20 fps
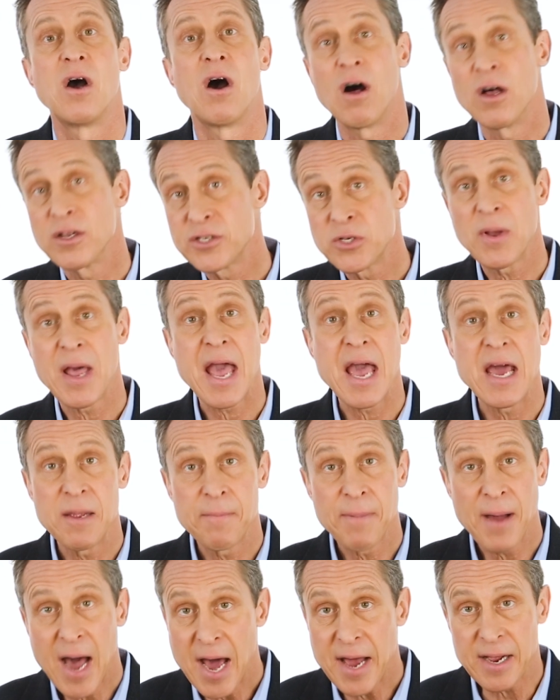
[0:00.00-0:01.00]
Also,
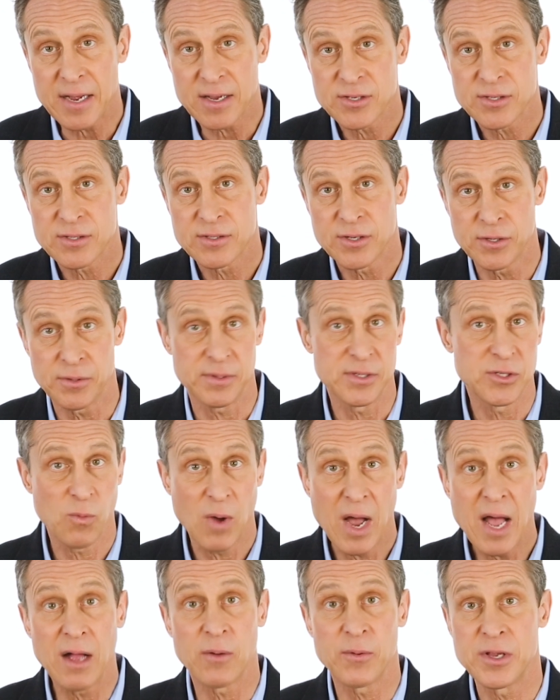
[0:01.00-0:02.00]
antibiotics do as
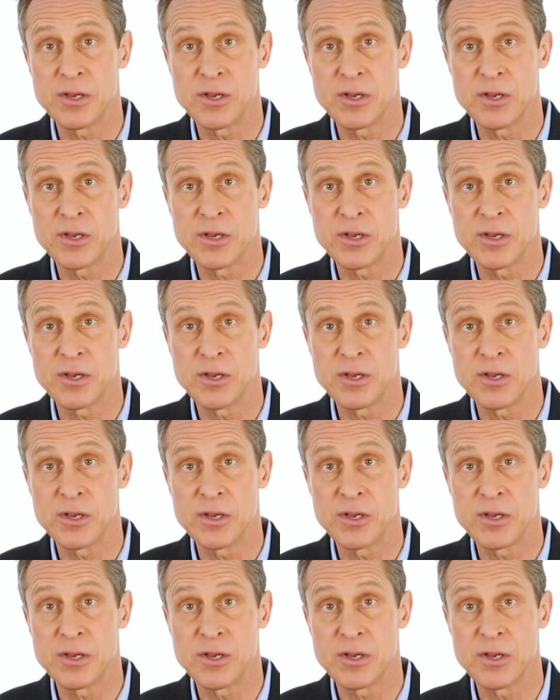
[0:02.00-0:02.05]
well.